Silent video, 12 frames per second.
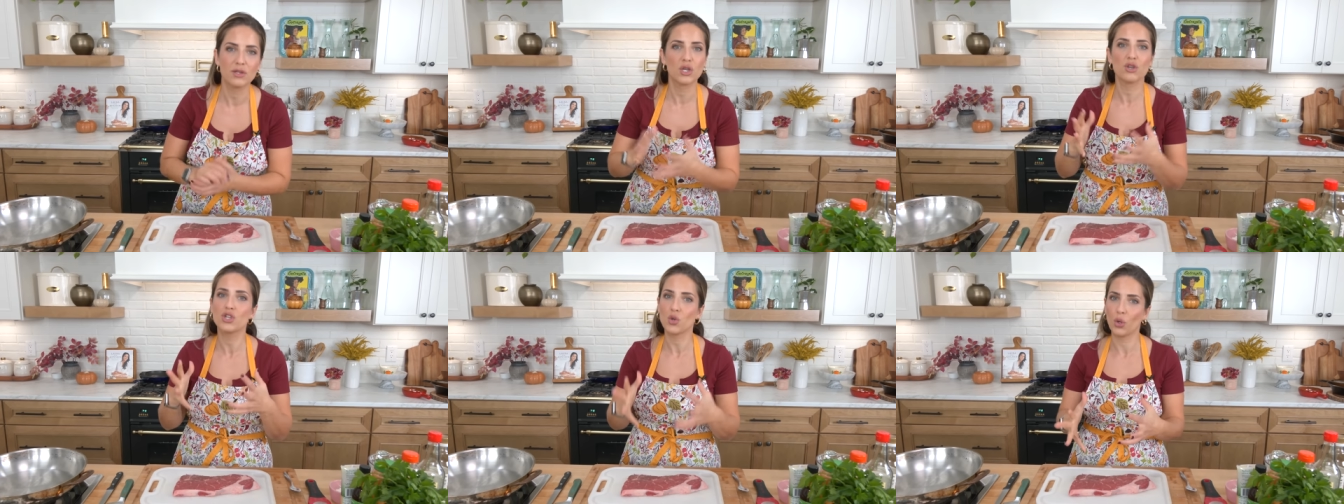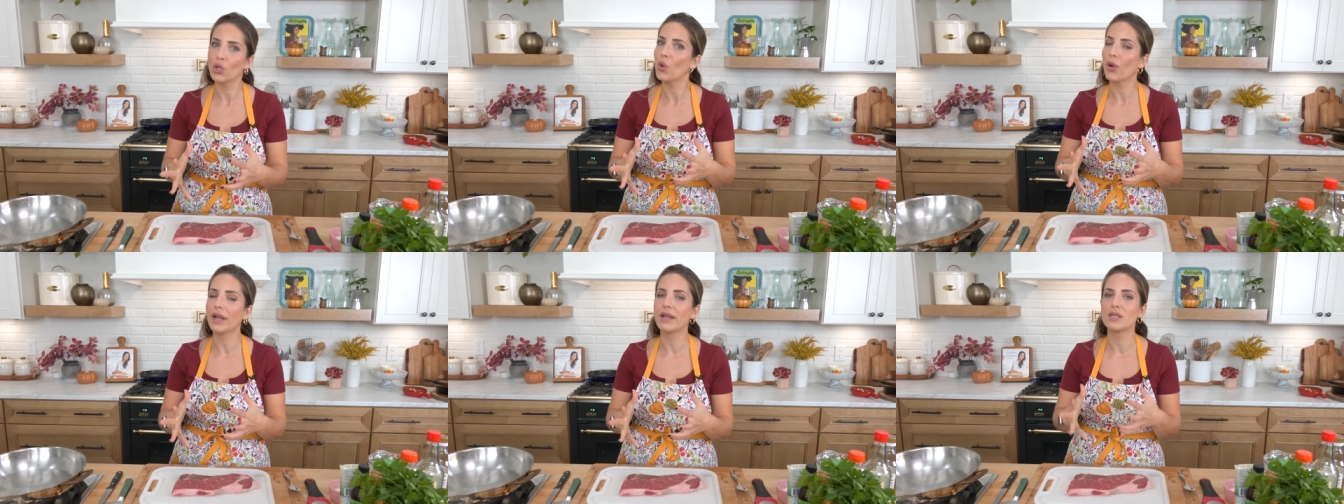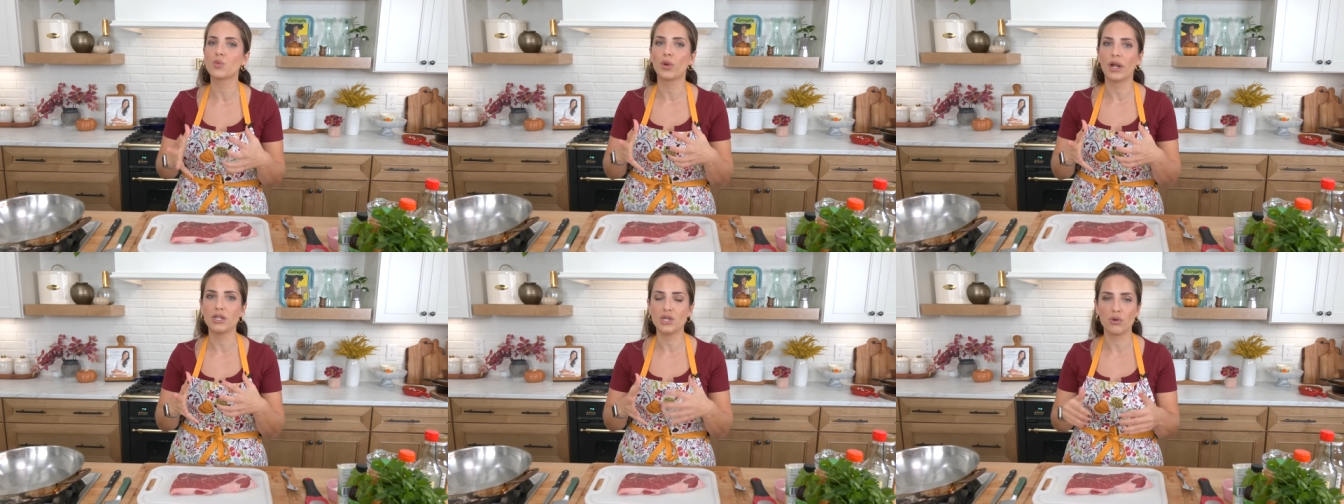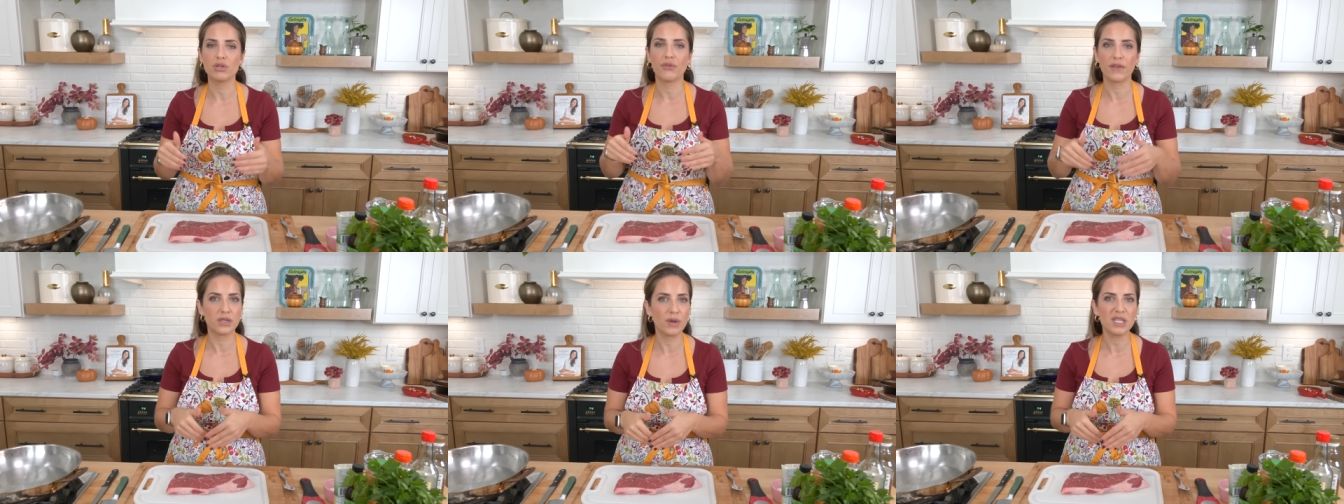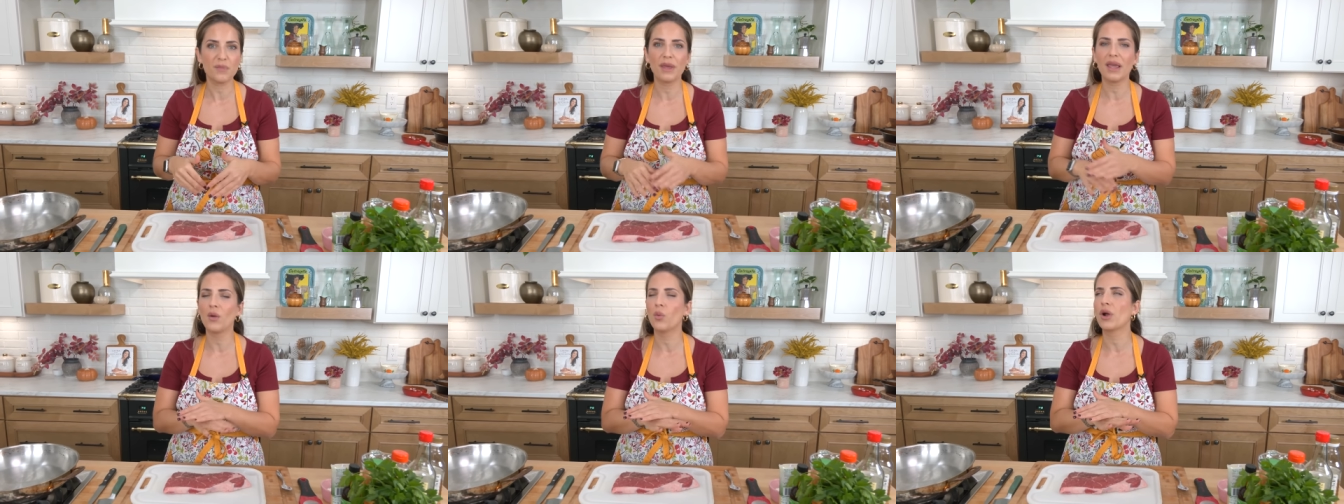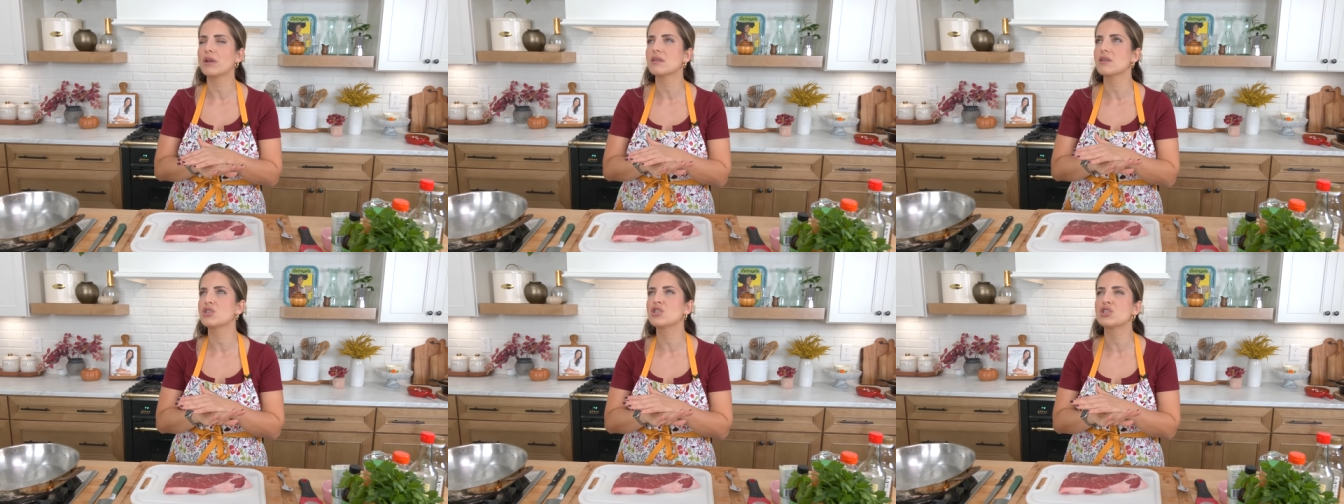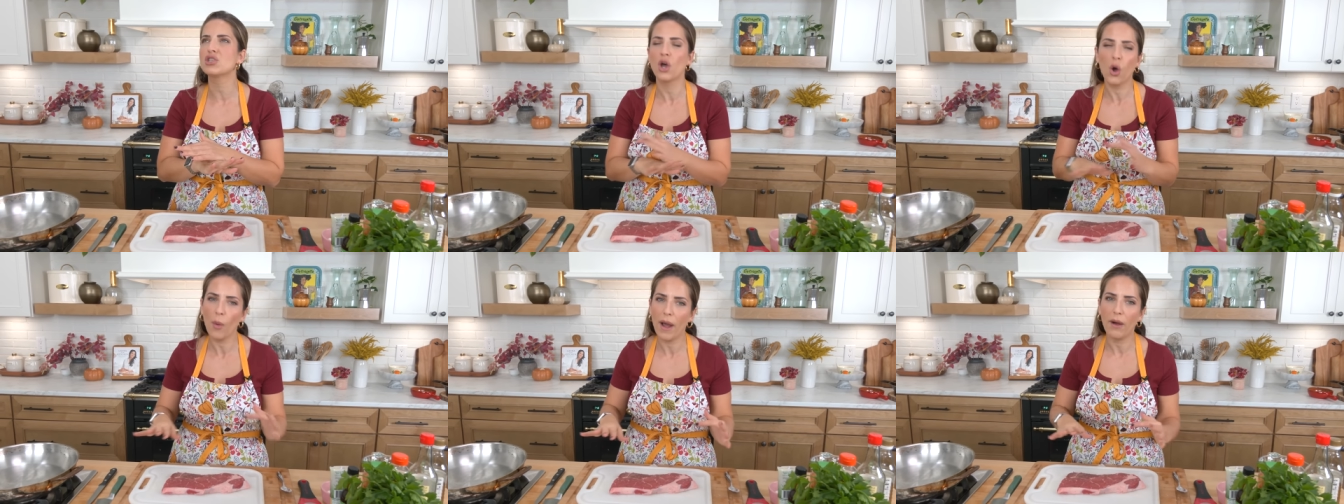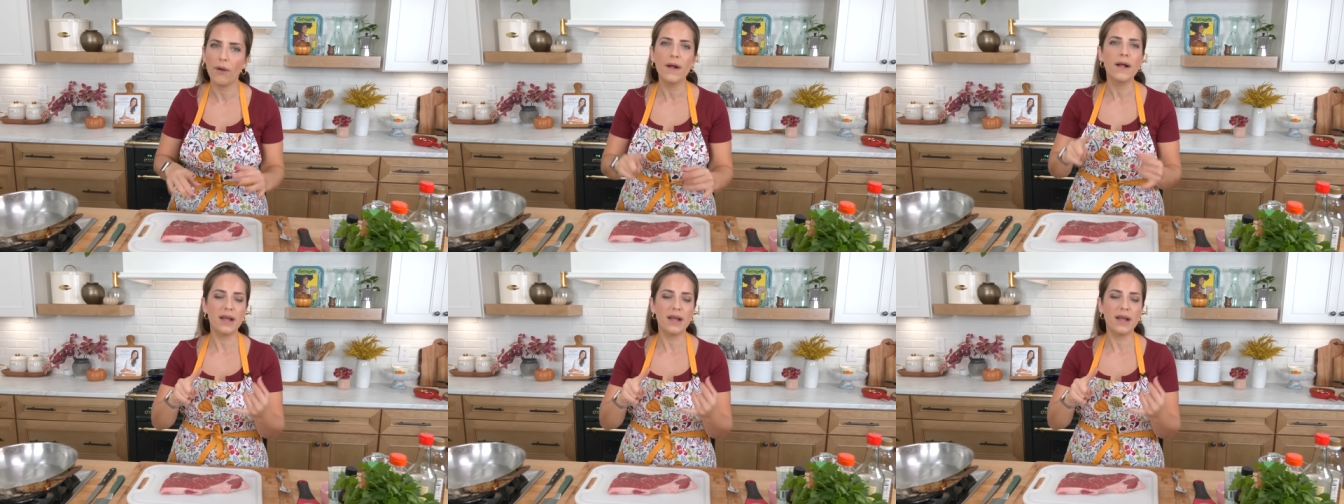So sirloin is what I chose for this recipe. It works so well.